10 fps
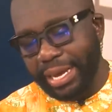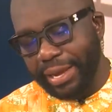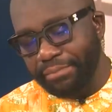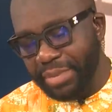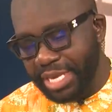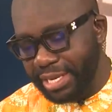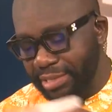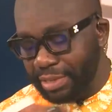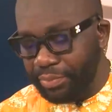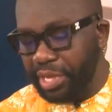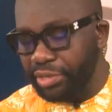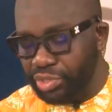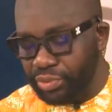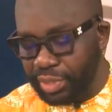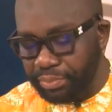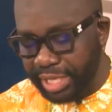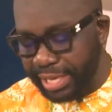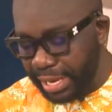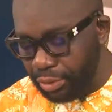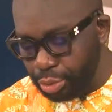uh, media. Some things you simply
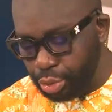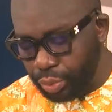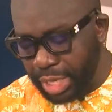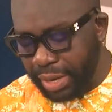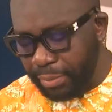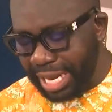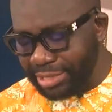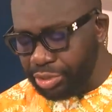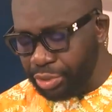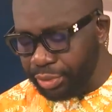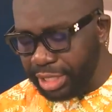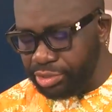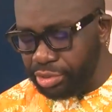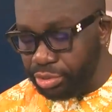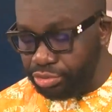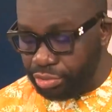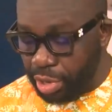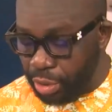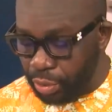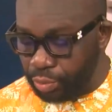cannot do. But let's do this
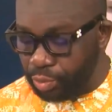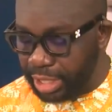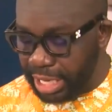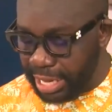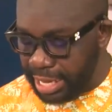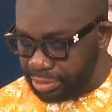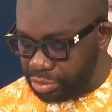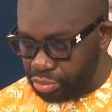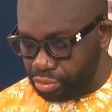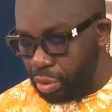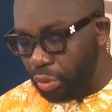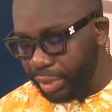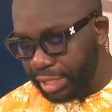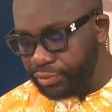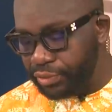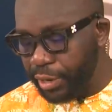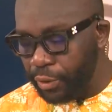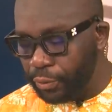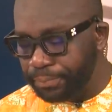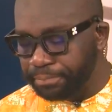drone uh, story.
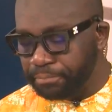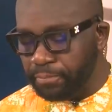So